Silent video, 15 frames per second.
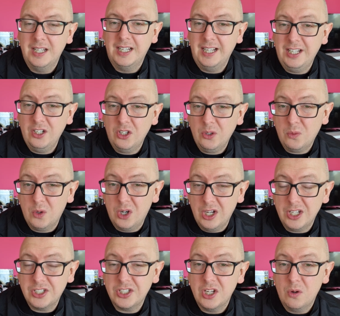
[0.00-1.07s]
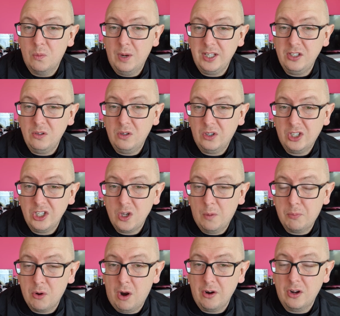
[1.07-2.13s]
In other words, when you look at your
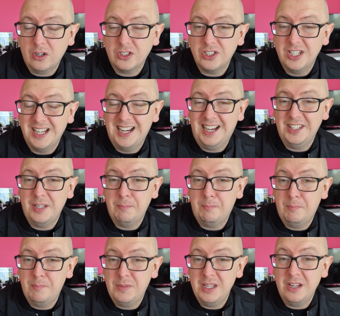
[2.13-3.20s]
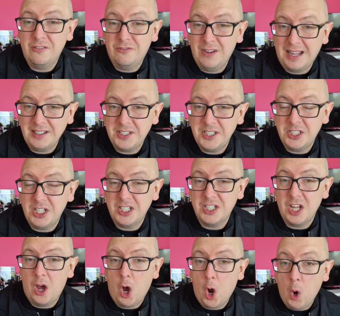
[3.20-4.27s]
product and the advantages
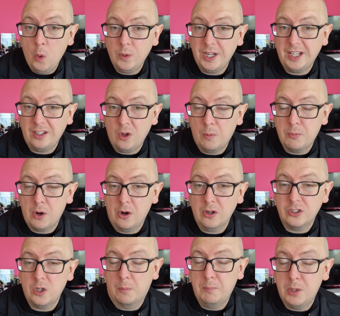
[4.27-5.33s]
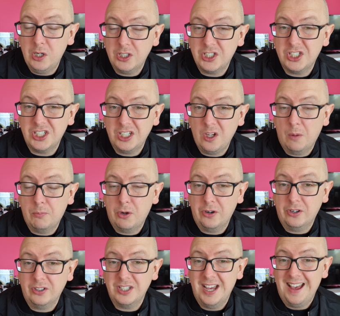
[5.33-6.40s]
owning your product or purchasing your
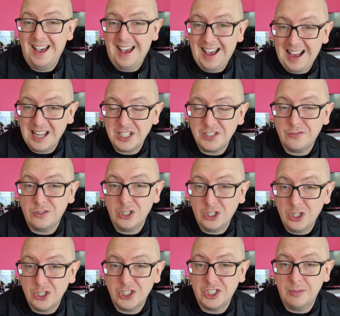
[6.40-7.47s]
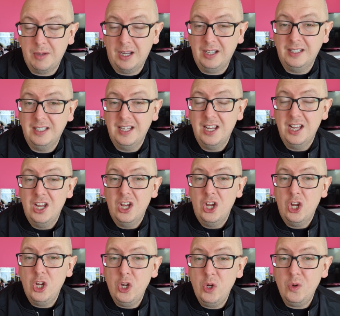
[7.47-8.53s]
product has for a customer,
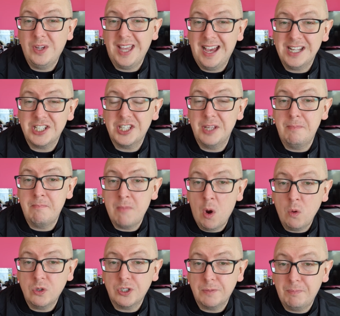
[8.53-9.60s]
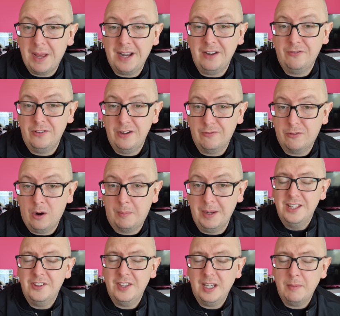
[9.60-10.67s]
who gets the most benefit from
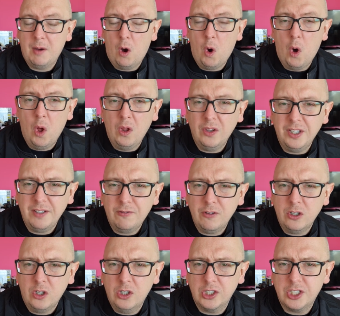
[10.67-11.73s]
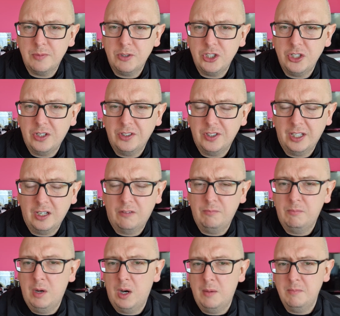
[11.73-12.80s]
it? Think about all the different customers you can think of,
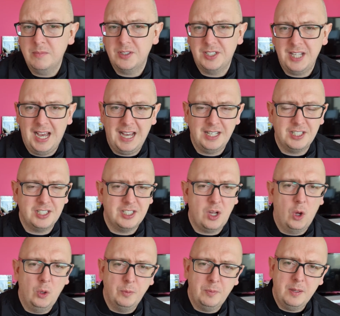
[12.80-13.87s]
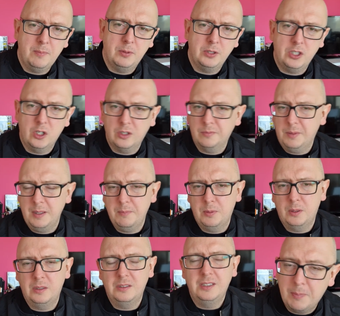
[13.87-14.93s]
mums, dads, old people, young
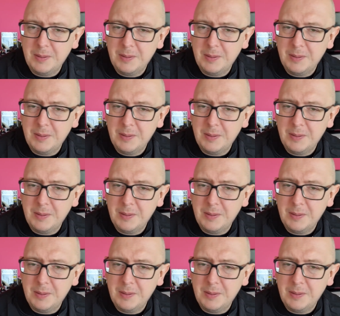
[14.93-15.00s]
people,